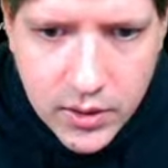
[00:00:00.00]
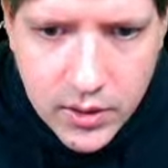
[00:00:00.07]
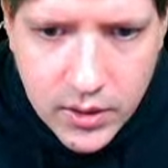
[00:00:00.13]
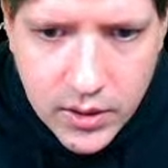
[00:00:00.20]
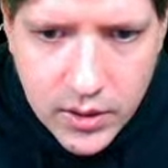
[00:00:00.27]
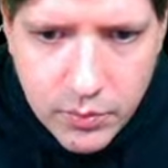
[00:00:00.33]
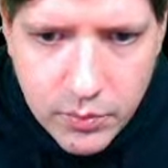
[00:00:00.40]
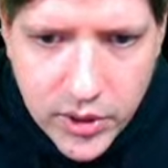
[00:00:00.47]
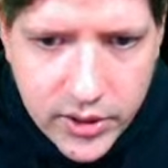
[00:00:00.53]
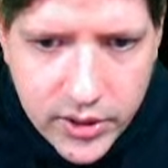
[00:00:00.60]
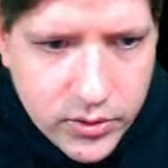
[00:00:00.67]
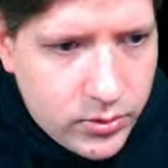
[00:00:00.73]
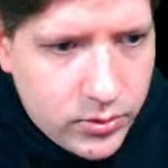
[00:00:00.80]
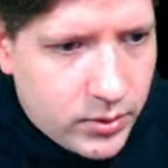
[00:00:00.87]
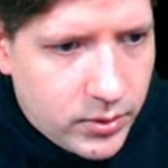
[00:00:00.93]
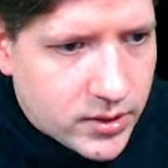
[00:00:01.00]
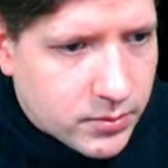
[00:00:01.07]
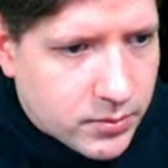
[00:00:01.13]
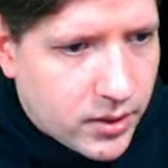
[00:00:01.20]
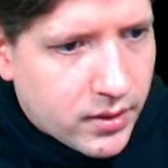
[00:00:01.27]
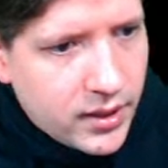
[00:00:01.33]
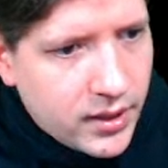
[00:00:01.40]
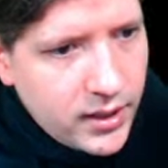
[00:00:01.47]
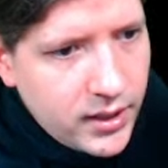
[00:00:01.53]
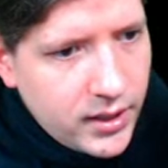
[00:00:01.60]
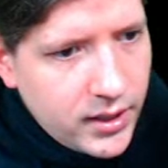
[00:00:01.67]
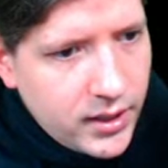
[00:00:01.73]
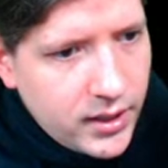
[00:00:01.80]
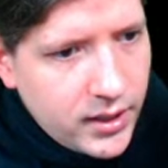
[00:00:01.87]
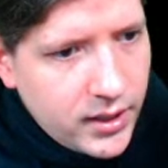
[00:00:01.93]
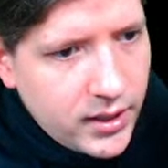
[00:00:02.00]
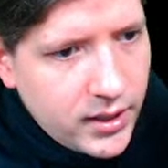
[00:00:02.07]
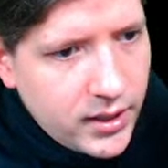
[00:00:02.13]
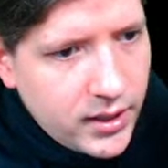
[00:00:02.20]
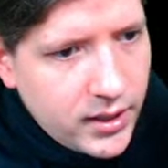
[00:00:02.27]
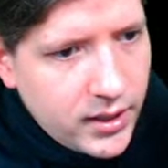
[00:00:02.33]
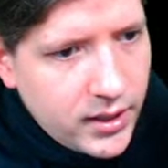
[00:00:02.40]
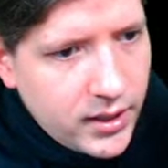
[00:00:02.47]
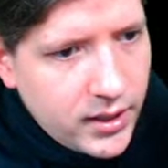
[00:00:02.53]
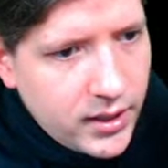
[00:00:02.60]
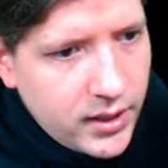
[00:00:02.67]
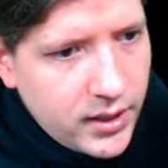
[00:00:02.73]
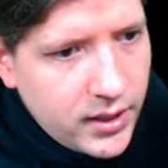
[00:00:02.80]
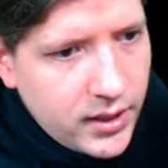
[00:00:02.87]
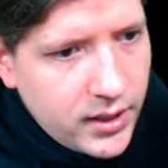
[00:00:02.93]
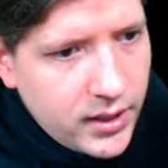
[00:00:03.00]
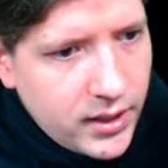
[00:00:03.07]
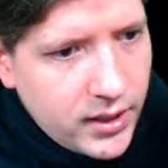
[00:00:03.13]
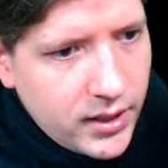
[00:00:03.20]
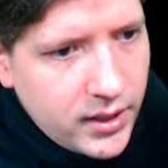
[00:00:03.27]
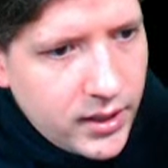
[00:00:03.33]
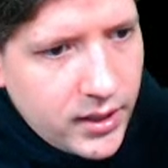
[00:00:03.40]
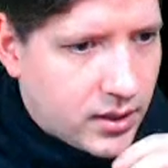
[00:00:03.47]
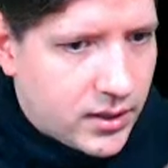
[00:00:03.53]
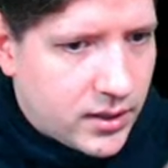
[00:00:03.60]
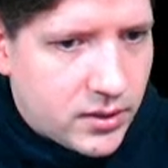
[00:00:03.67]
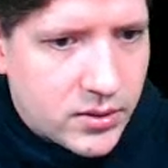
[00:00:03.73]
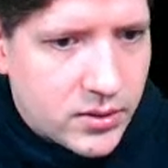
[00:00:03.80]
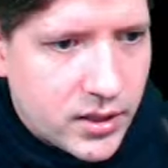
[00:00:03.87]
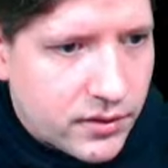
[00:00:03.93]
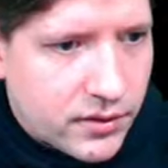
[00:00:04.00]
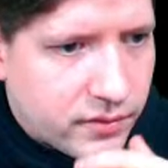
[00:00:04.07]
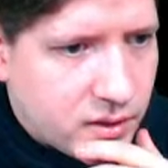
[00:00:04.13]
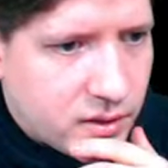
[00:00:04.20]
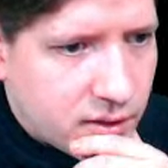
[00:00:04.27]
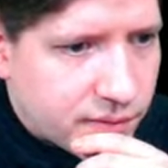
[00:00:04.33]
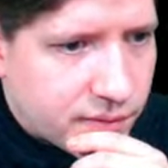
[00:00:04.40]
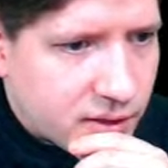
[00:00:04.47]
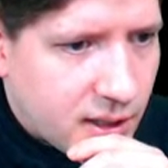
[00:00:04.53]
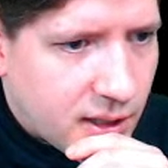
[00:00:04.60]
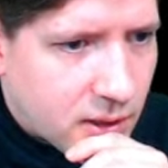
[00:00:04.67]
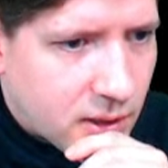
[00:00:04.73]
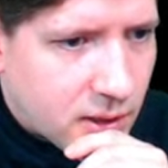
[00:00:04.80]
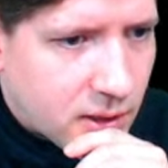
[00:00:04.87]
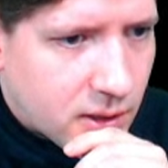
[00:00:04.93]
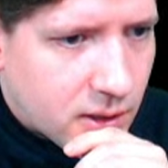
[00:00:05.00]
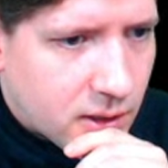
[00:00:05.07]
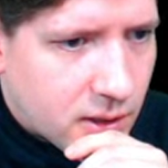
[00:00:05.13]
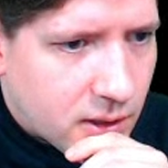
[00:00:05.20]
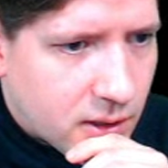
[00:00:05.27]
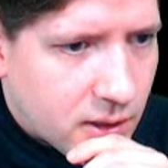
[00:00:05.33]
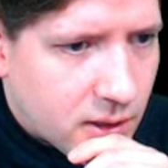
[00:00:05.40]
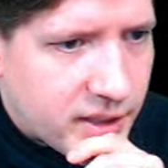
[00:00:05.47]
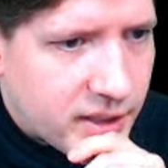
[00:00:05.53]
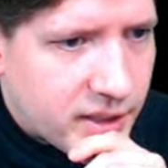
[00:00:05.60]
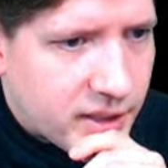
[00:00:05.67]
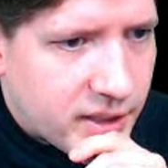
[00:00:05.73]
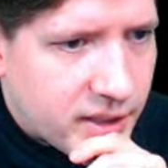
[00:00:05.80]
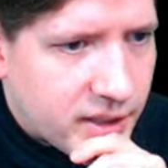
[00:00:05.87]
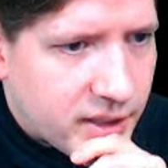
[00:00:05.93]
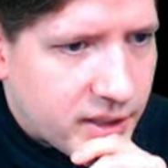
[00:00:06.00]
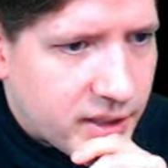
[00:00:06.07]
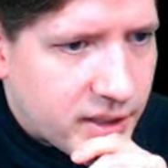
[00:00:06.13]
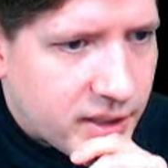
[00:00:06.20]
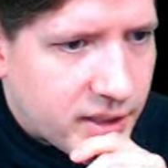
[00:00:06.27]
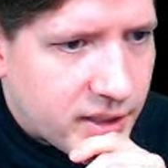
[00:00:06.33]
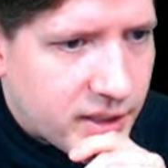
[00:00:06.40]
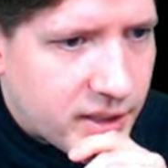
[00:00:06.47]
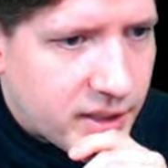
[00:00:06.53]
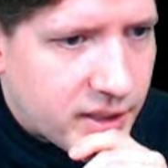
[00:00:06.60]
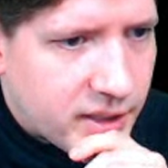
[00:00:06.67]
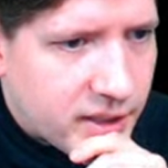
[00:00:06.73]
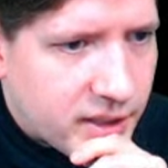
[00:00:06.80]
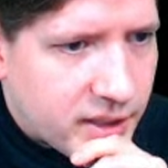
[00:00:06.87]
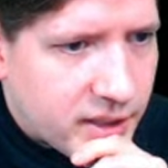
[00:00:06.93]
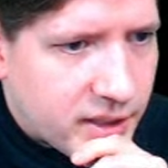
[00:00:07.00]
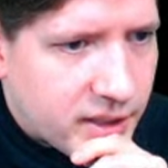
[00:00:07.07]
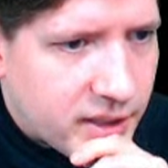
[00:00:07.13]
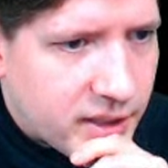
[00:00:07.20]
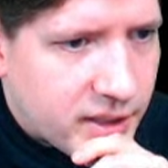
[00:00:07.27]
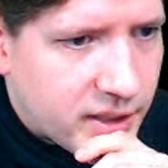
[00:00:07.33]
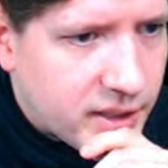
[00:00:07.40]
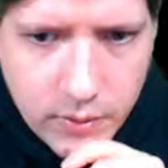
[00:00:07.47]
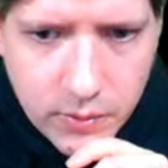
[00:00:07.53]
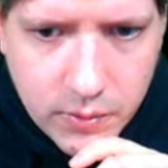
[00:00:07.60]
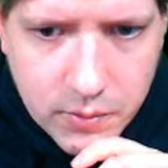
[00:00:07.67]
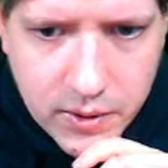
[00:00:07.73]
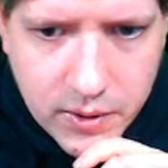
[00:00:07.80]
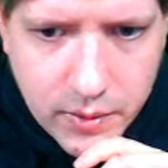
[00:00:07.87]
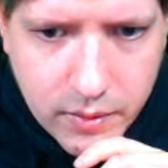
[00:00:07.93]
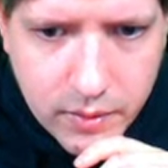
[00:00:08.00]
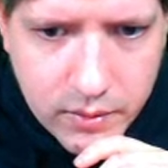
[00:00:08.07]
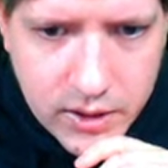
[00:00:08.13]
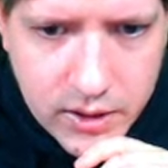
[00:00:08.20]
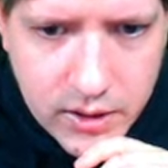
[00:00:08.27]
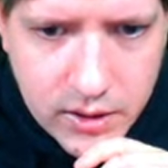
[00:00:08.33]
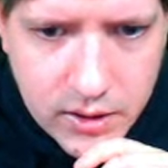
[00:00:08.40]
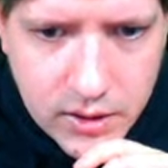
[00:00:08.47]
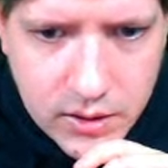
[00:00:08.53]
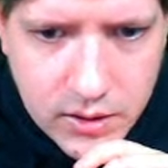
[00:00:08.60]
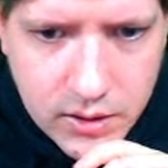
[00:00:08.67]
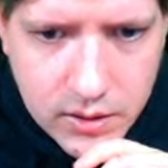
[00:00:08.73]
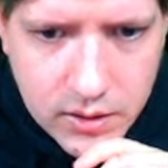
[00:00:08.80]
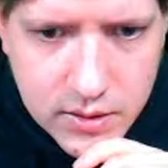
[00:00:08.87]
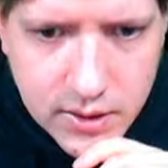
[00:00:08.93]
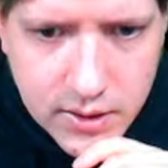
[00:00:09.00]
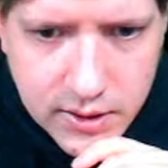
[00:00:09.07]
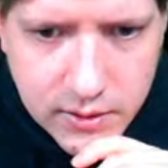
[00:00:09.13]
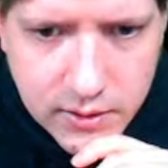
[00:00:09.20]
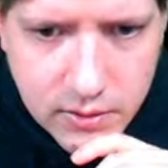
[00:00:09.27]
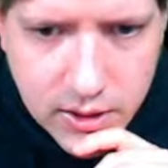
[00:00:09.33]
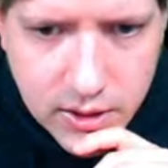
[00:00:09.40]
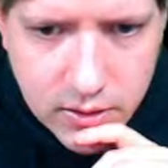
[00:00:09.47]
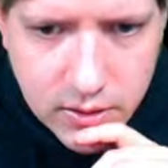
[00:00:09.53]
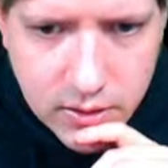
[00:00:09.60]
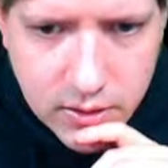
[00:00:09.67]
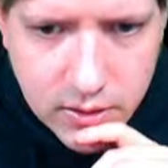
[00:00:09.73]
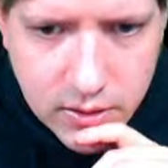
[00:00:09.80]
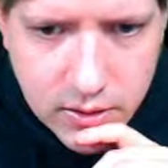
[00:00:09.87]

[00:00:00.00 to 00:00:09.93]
Player 2 wins with 8. Yeah, because they don't have enough cards. They don't have 8 cards. Now round 3, starting round.